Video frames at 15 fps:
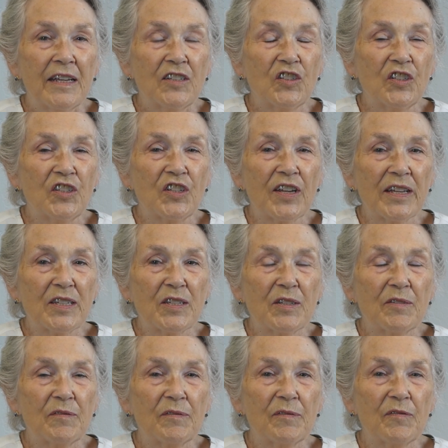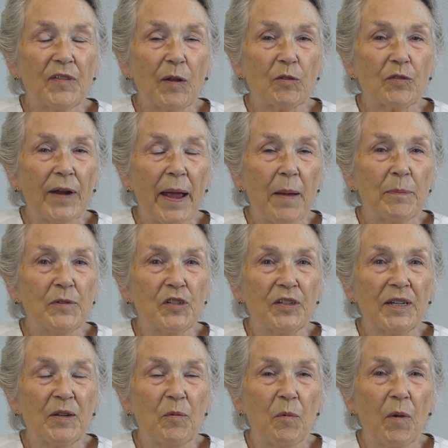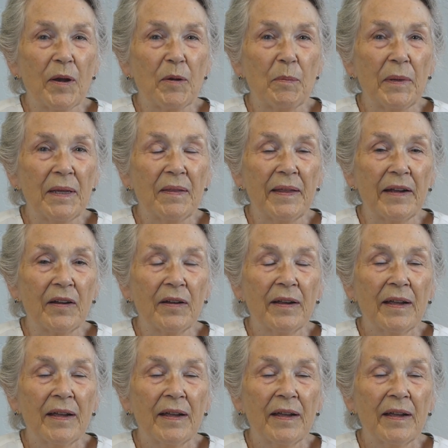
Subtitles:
She just felt trapped. She didn't want to be there.